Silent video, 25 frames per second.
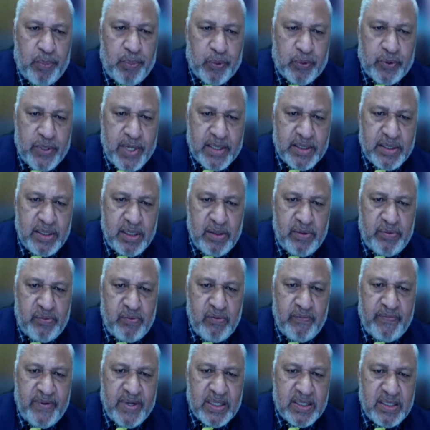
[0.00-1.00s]
Protection
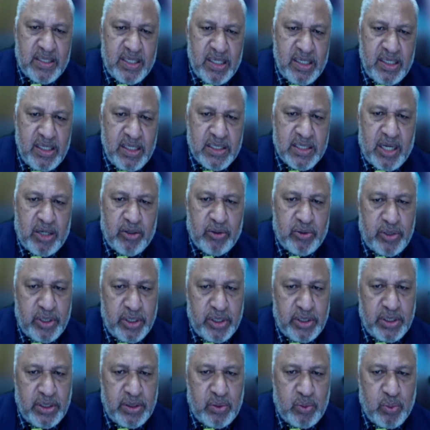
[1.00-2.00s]
through vaccine is our
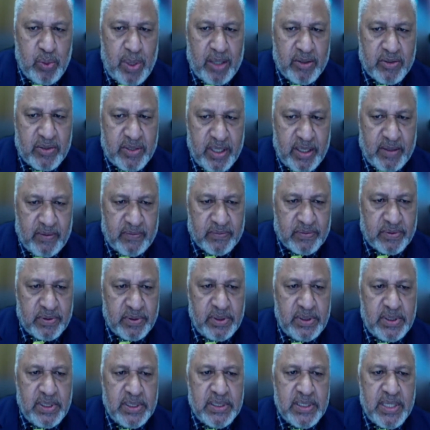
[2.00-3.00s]
duty to
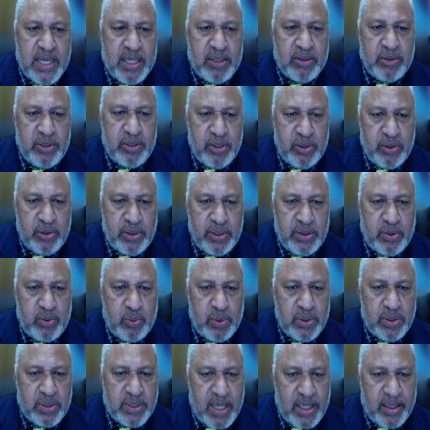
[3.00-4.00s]
ourselves. It is our duty
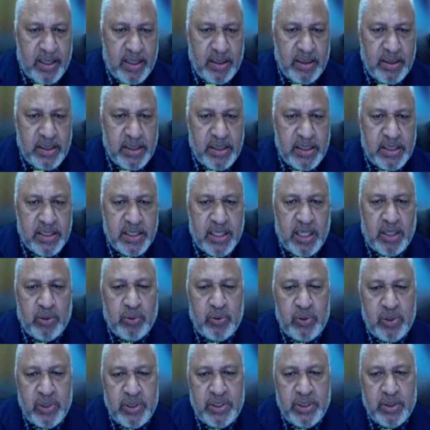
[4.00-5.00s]
to each other. It is
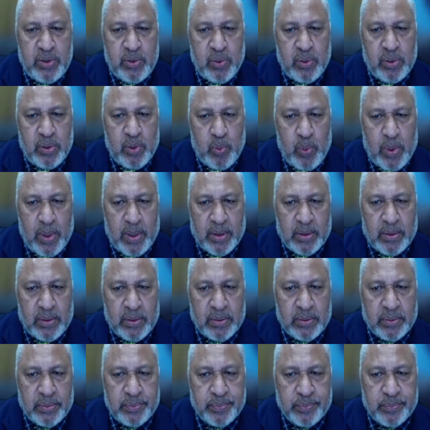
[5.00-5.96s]
our duty to the world.